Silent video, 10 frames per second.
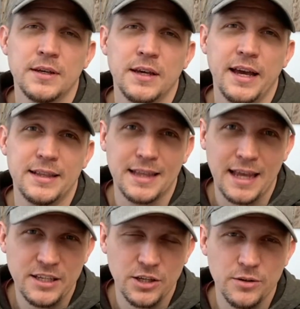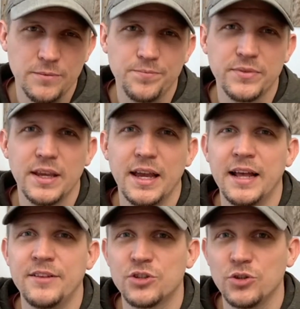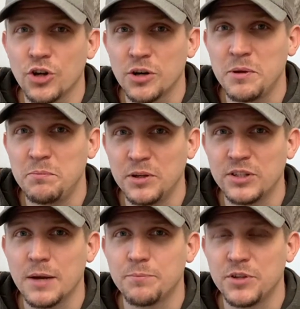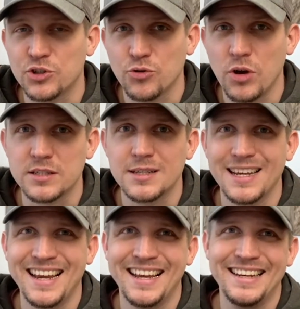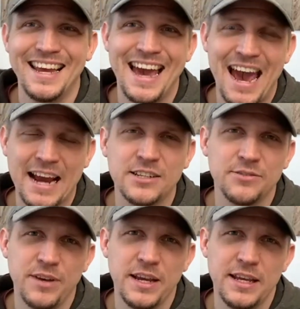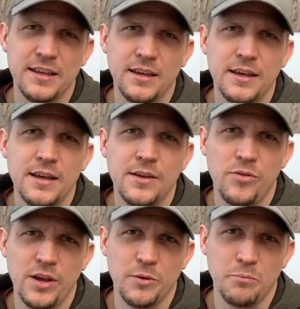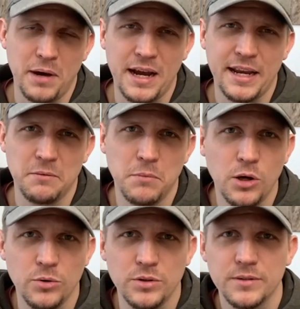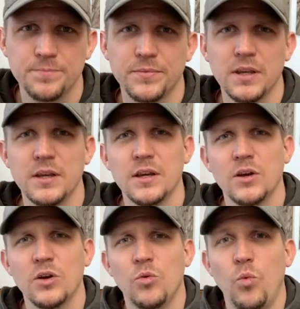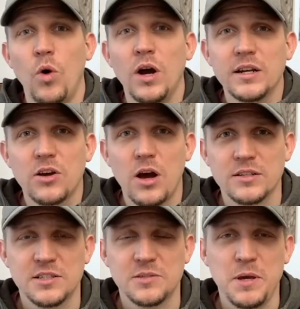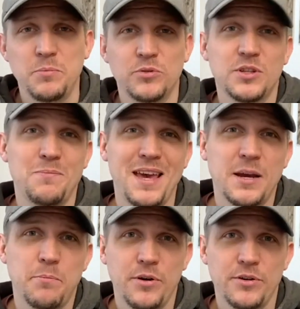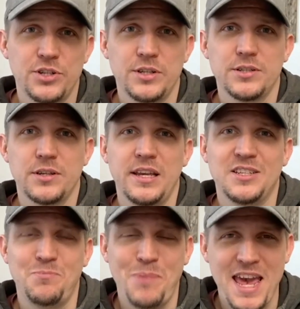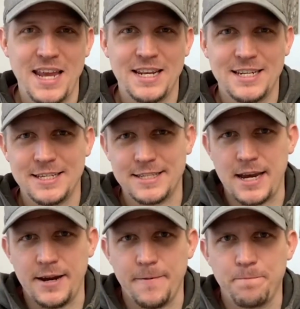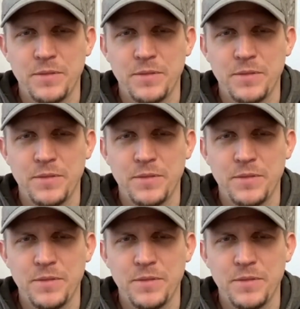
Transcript: and like you. And so you're going to be building up the trust and activating their buying mode. What causes people to make a purchase is pain and desire.